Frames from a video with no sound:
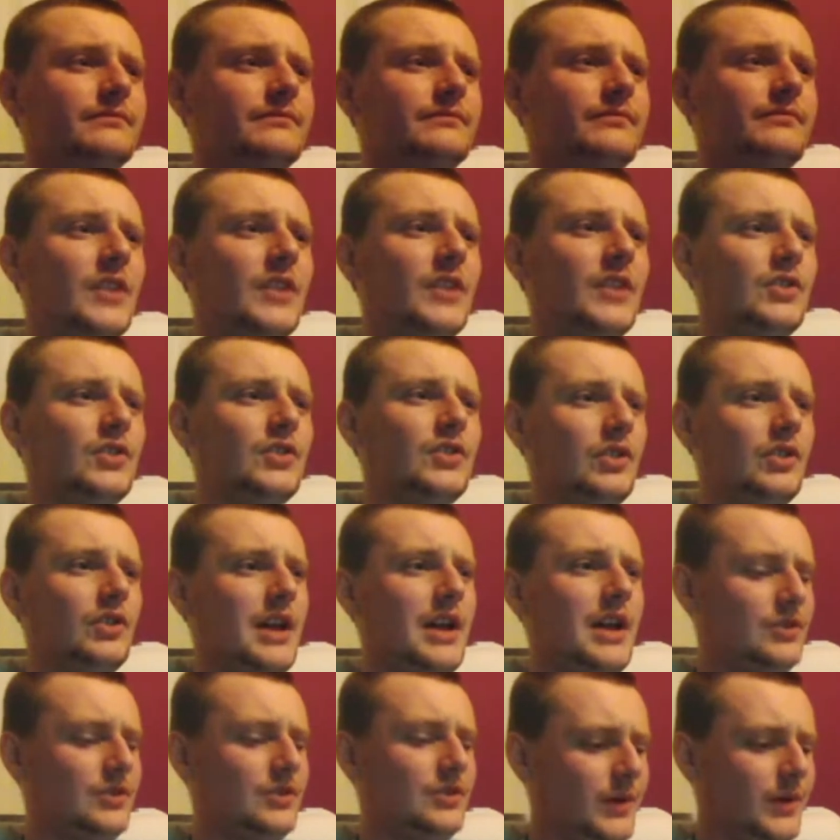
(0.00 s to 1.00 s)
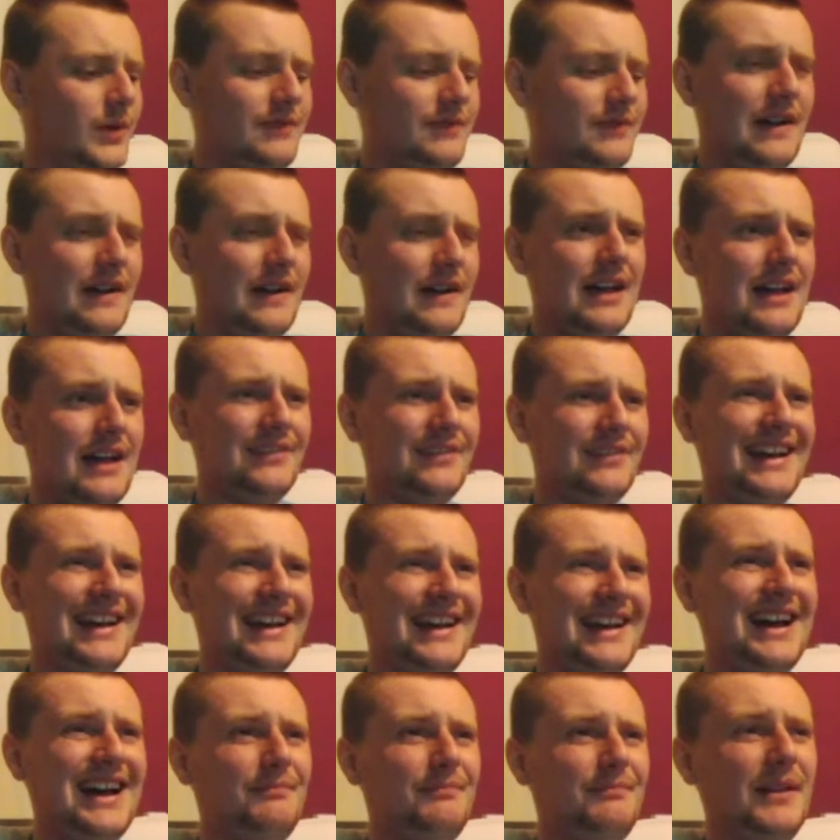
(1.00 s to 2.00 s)
So, yeah,
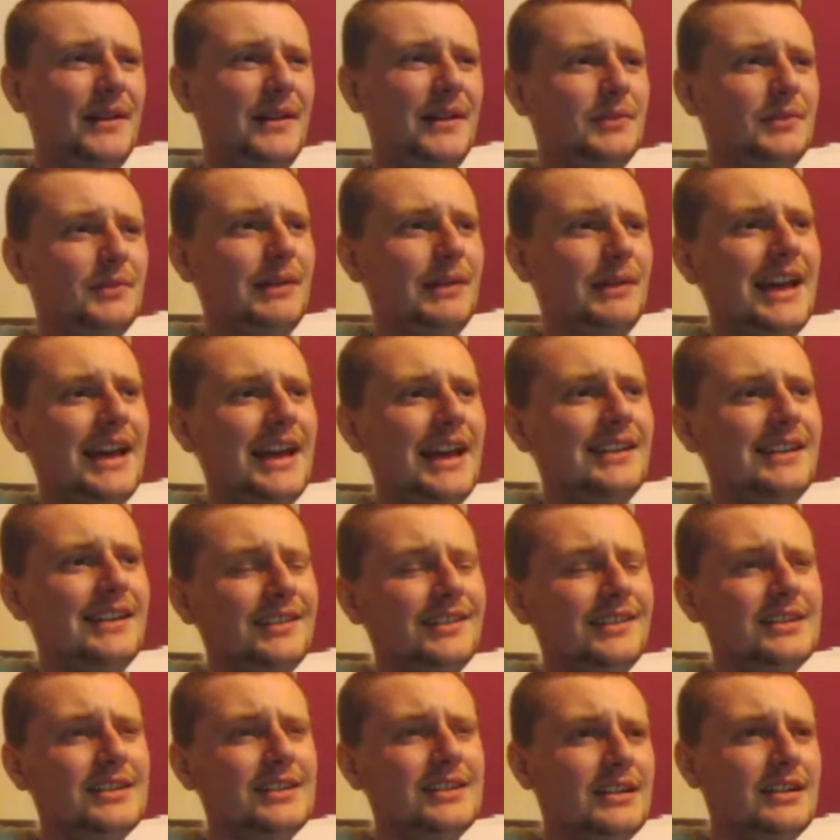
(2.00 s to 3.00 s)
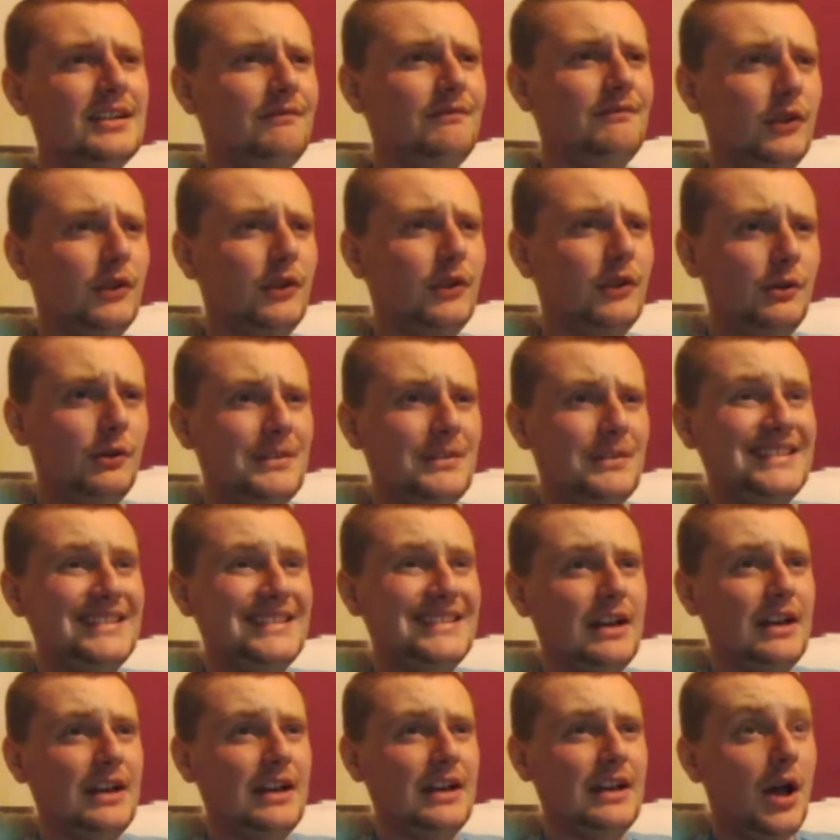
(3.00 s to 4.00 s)
25.5 minutes played. Fulham
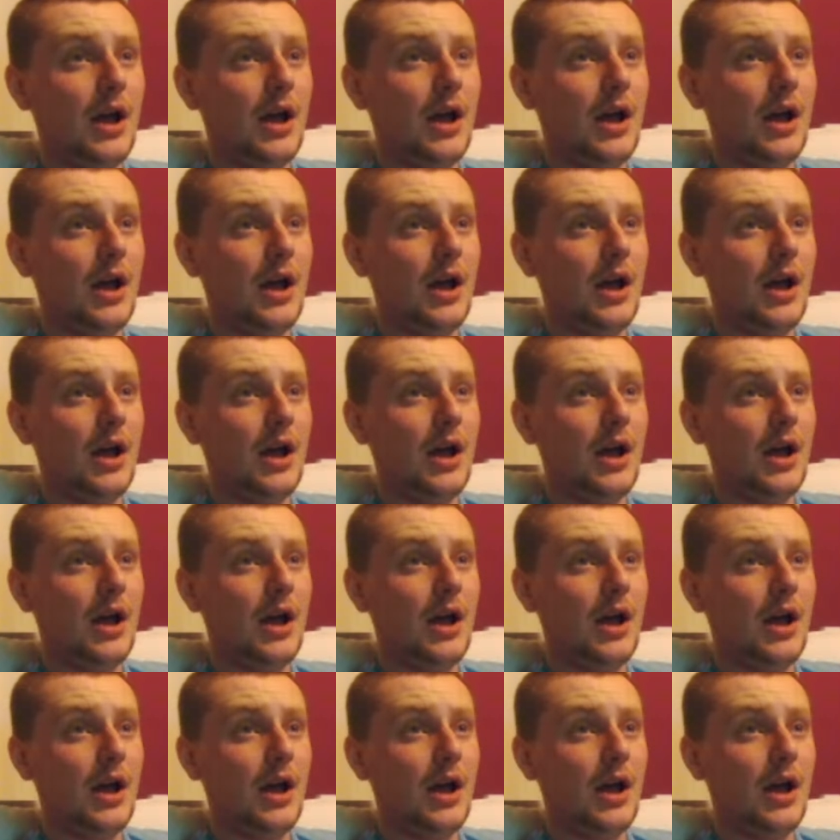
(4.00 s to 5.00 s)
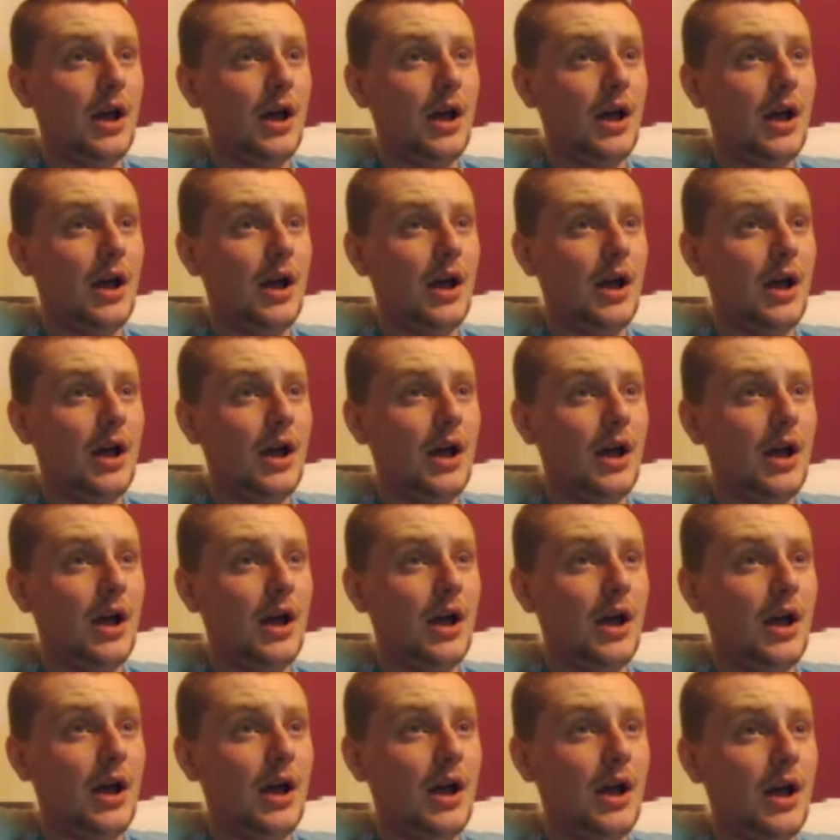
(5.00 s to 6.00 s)
0, more comfortably
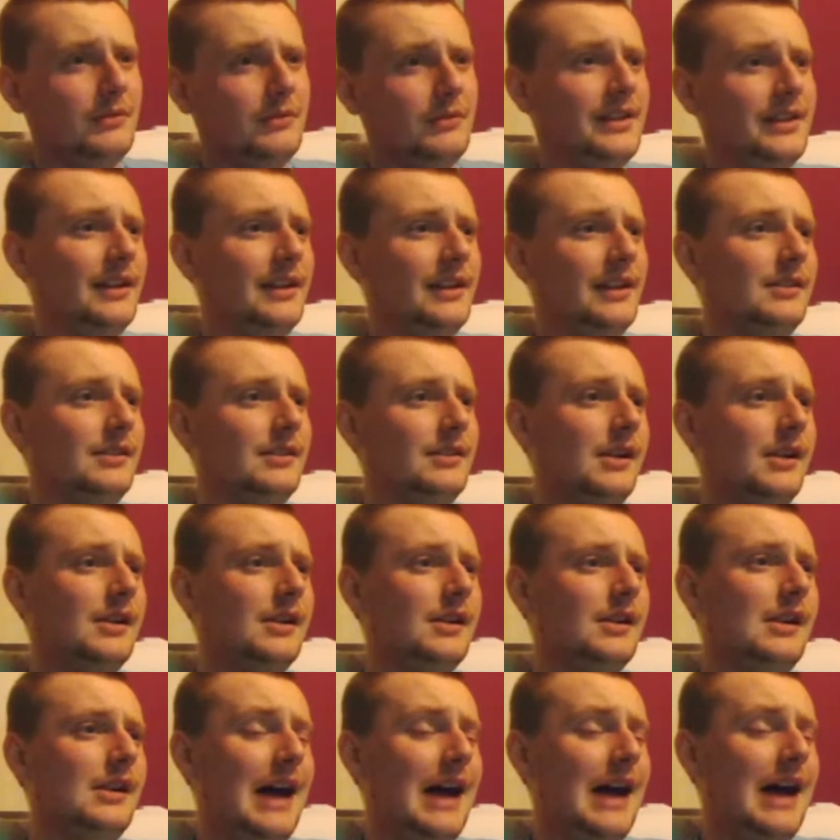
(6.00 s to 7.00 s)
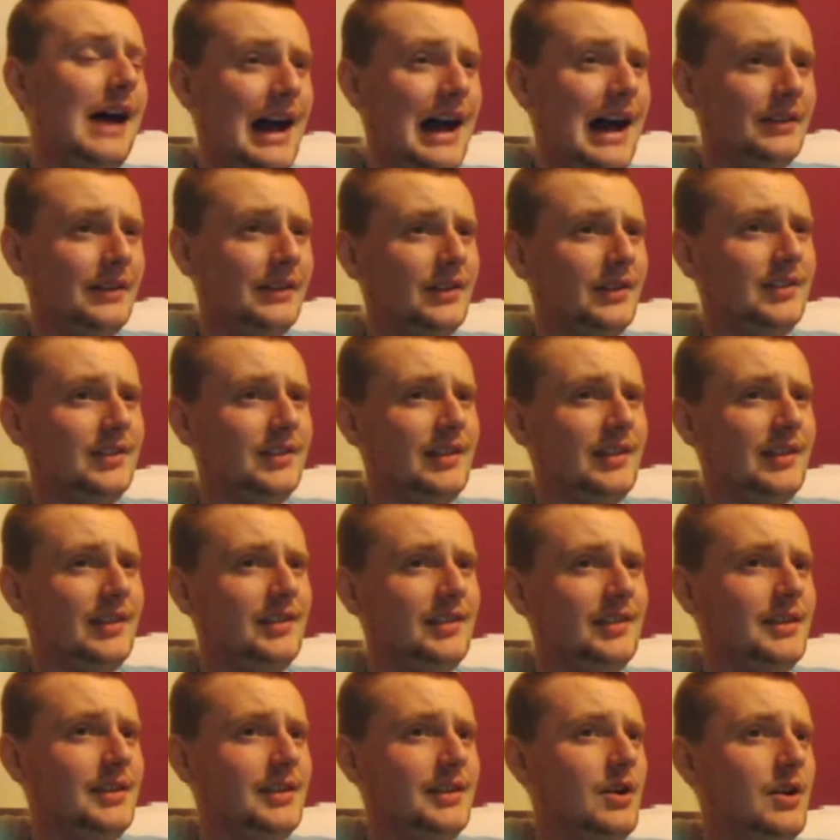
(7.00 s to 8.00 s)
Fulham 0, and
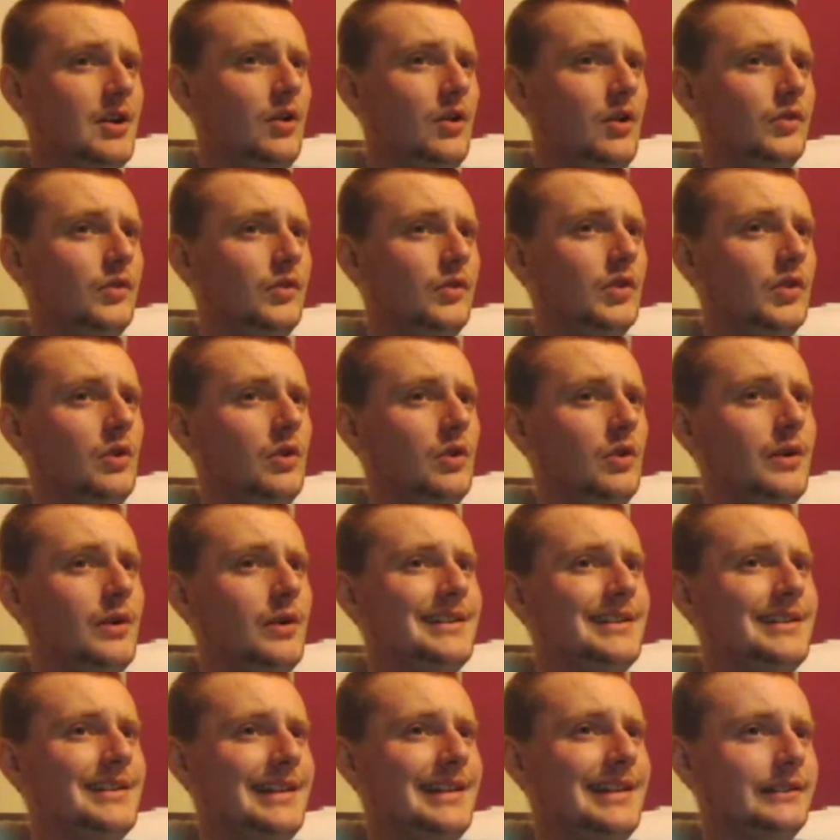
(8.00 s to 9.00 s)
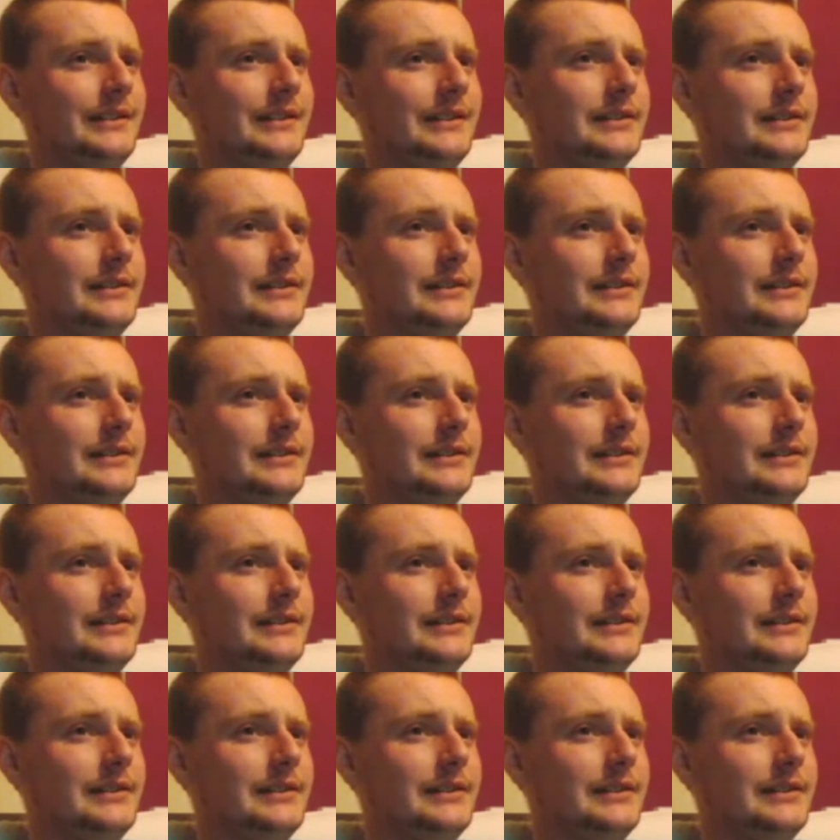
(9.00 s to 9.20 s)
City also 0.